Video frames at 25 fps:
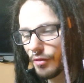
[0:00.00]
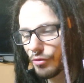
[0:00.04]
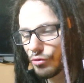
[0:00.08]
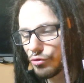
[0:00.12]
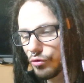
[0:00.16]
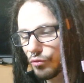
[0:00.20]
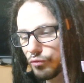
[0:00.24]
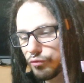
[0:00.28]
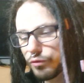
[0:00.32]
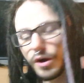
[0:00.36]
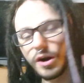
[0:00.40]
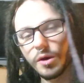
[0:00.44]

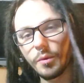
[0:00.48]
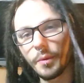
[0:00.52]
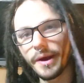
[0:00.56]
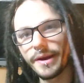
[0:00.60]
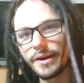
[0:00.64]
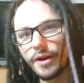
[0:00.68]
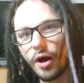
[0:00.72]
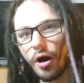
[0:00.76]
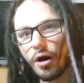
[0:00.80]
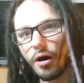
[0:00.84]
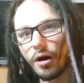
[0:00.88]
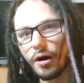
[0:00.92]
the
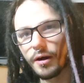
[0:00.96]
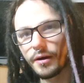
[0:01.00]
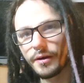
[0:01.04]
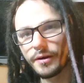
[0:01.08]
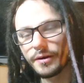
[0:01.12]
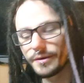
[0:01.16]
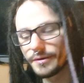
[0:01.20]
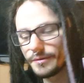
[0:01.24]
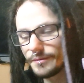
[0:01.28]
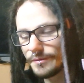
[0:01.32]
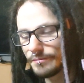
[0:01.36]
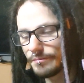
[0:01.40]
Runaway Dog
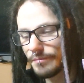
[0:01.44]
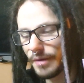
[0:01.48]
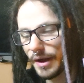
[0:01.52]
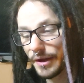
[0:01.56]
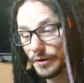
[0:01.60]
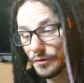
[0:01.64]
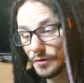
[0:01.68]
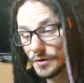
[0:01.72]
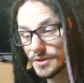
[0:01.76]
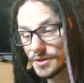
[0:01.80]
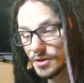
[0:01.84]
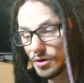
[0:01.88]
by
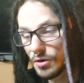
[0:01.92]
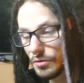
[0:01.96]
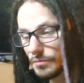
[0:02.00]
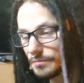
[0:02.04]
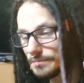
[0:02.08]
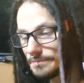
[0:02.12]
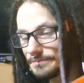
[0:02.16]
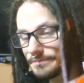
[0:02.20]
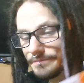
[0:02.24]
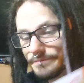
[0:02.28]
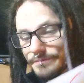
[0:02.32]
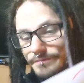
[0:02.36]
Chris Holmes.